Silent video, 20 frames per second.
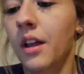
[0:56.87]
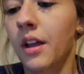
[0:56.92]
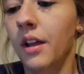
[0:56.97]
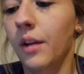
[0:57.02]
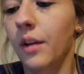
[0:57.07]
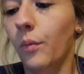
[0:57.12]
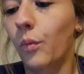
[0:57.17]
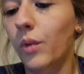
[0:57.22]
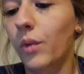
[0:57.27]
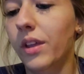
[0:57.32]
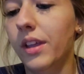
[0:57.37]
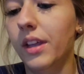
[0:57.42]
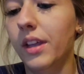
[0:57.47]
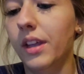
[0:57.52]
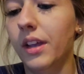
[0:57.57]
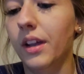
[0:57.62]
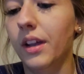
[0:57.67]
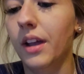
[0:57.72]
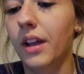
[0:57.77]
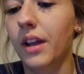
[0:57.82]

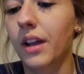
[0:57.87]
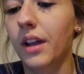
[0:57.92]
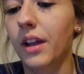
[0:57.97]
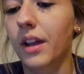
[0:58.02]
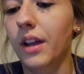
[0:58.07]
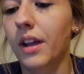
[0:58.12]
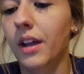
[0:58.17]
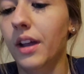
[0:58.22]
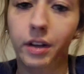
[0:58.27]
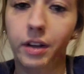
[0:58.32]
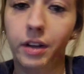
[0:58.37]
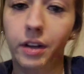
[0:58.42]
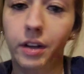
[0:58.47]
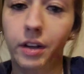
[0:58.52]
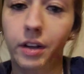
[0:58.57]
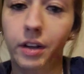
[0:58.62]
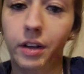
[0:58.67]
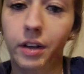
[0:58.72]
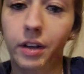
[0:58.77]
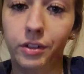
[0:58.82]
We had to create a
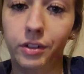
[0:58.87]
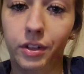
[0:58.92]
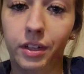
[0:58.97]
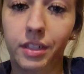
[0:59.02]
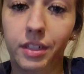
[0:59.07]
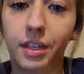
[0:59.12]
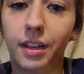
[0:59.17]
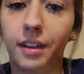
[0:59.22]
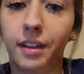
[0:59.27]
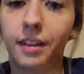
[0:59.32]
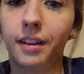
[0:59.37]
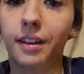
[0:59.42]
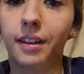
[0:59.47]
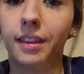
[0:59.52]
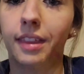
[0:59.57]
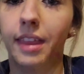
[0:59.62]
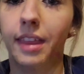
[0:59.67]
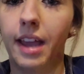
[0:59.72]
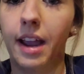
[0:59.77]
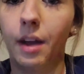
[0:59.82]
project
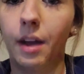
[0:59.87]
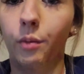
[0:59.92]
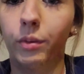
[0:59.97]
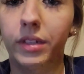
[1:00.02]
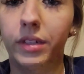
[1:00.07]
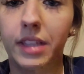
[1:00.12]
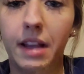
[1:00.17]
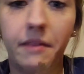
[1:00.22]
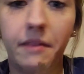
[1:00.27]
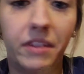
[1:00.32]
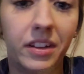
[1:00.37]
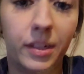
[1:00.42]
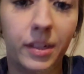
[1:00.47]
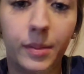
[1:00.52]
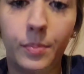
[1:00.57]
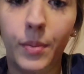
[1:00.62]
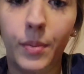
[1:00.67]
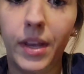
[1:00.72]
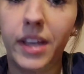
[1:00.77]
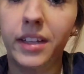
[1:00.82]
that was
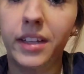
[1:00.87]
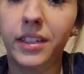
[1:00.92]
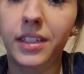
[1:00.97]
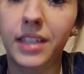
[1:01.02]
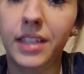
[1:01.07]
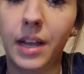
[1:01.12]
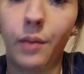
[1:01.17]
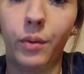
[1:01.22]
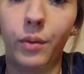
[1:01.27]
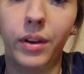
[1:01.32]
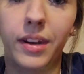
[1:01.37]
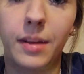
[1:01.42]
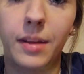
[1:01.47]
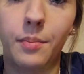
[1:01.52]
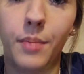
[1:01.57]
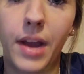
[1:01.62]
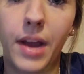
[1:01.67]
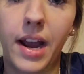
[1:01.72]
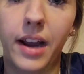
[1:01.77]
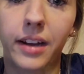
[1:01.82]
evidence-based that would
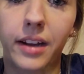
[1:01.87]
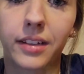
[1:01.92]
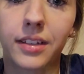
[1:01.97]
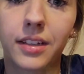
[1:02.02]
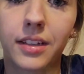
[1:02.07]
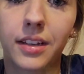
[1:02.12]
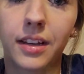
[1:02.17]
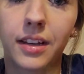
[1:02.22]
impact